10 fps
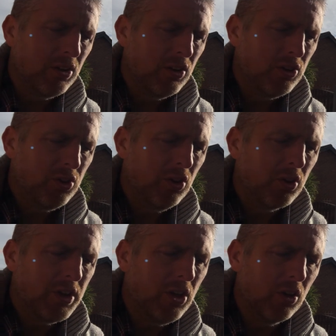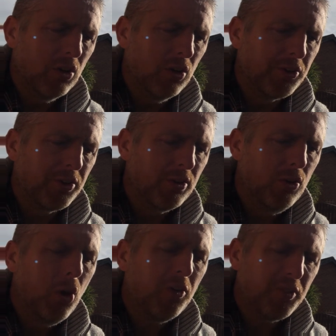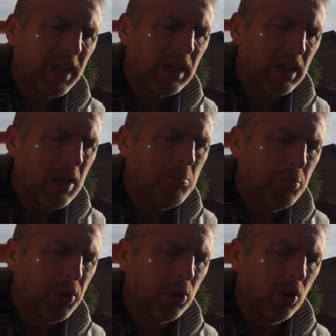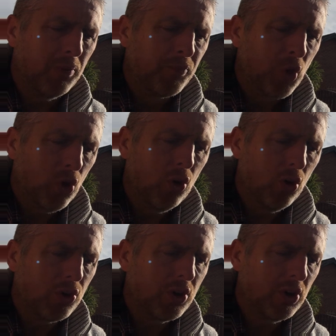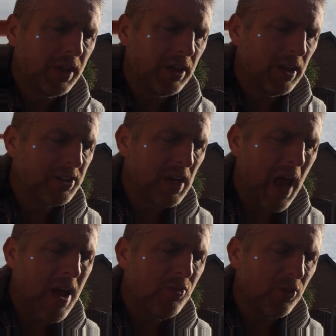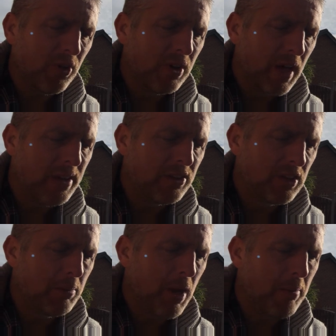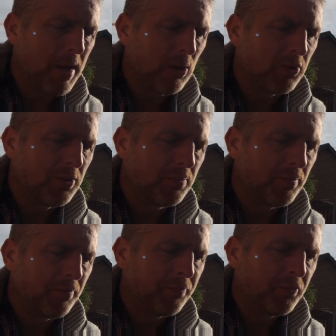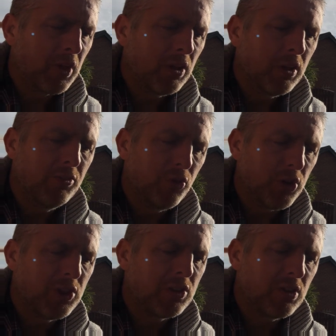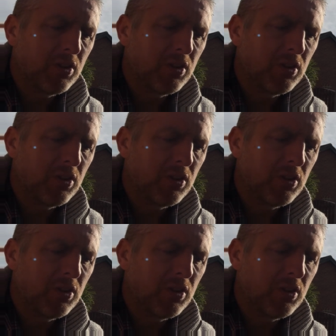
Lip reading: 'Surely not, Lord. Nothing impure or unclean has ever entered my mouth.' The voice